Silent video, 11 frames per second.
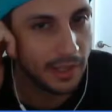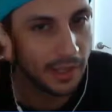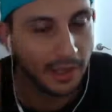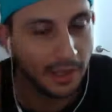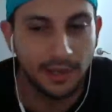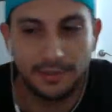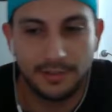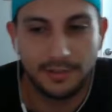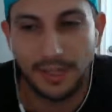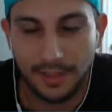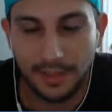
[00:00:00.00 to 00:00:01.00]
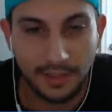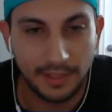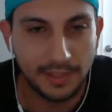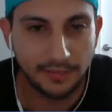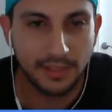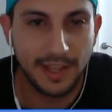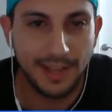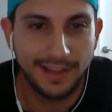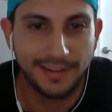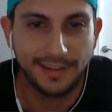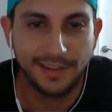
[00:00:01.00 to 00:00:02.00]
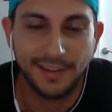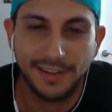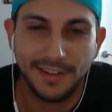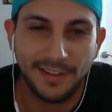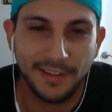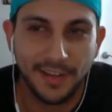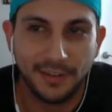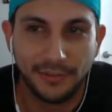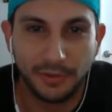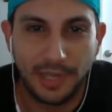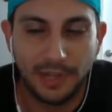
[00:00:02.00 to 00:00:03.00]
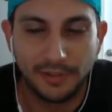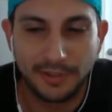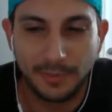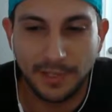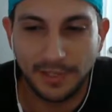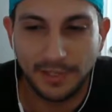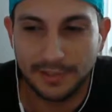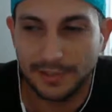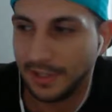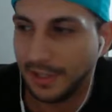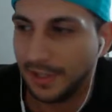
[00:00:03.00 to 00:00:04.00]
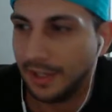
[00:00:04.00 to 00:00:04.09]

and they definitely had enough to announce, because